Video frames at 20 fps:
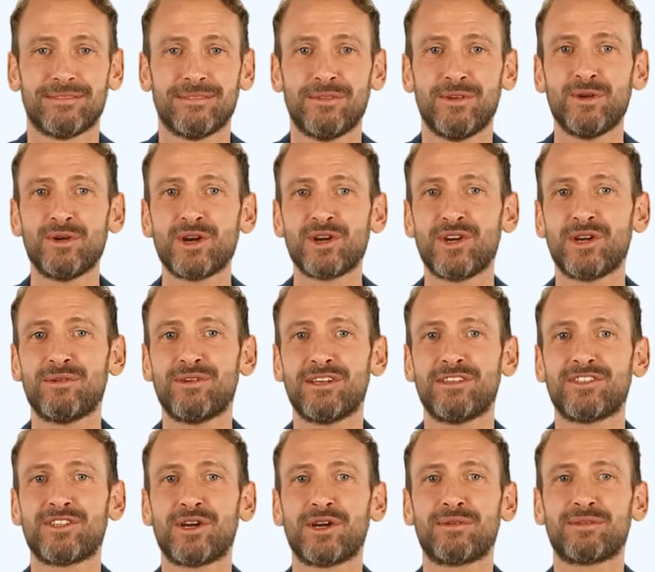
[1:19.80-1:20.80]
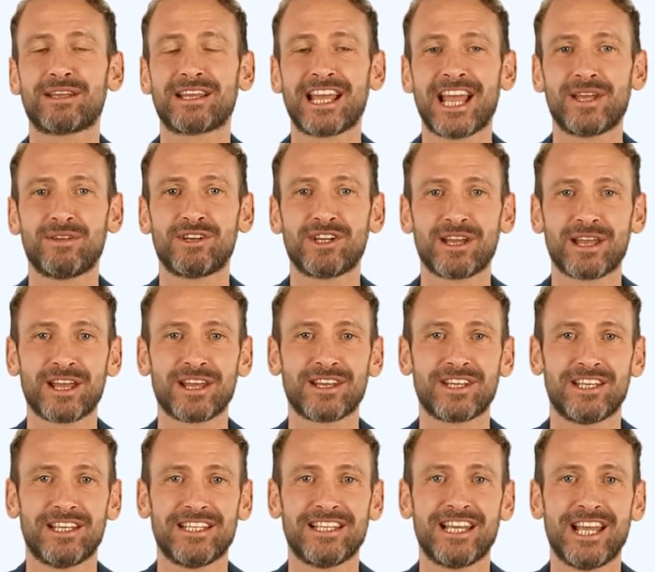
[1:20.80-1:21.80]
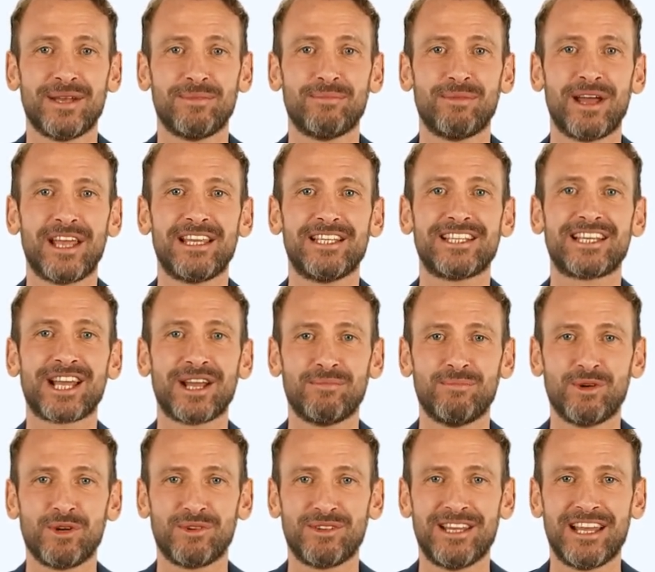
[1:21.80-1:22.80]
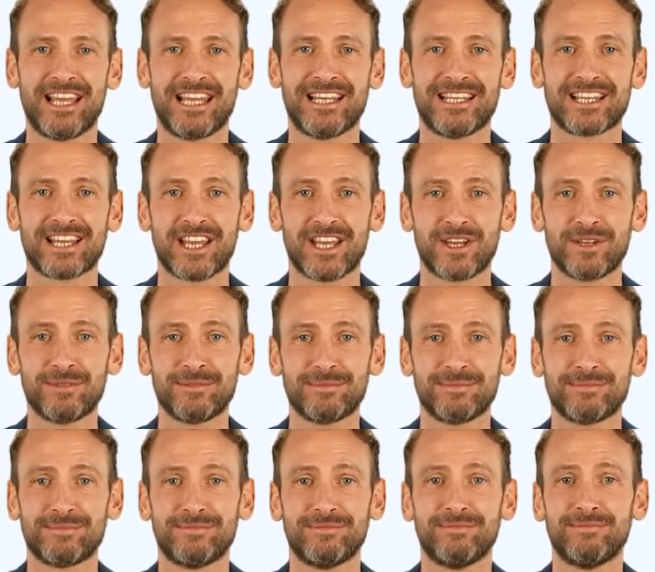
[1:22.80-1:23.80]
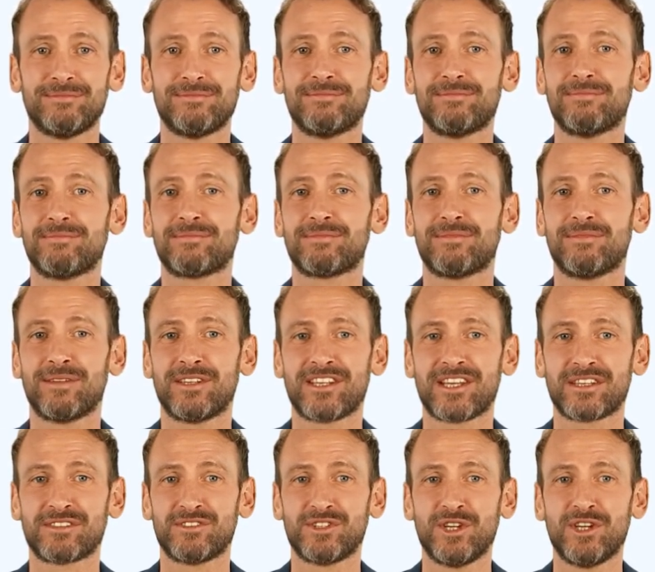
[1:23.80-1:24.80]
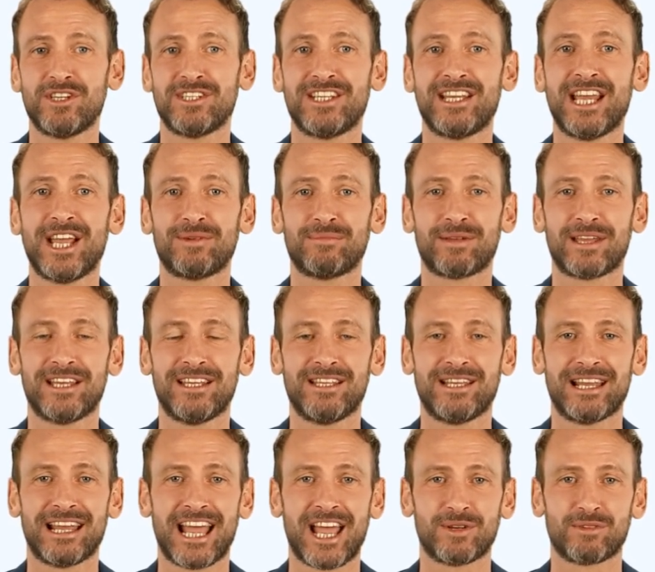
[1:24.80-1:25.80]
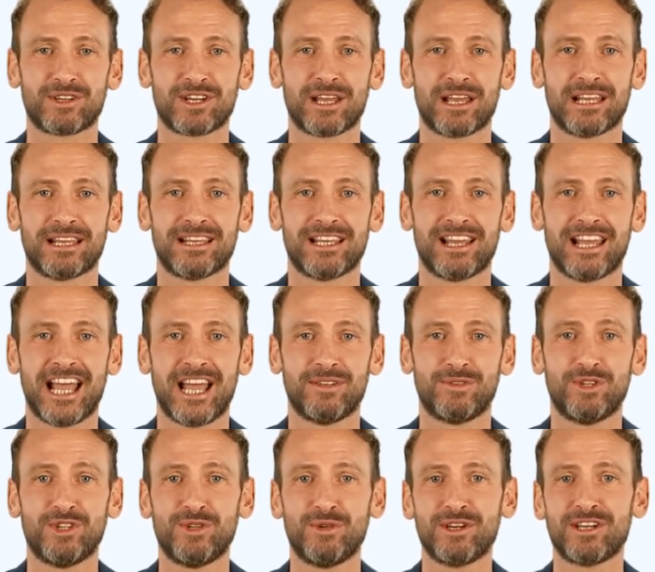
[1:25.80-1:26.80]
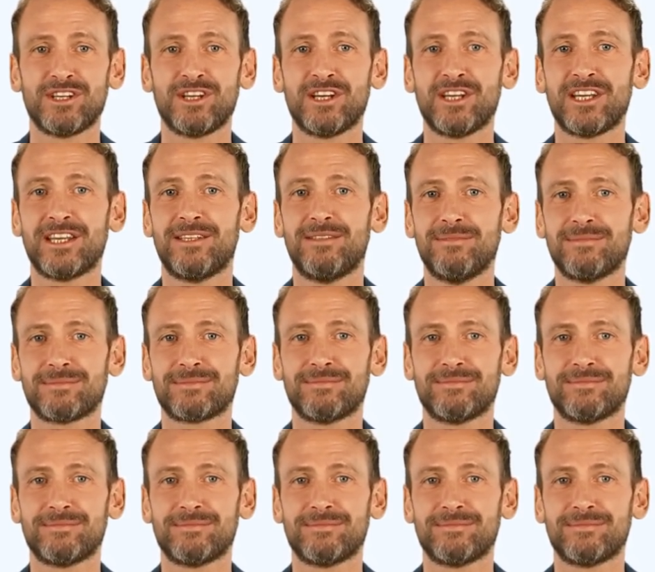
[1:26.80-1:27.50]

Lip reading: We will perform the calculation step by step using Excel. The first step is to calculate the average return.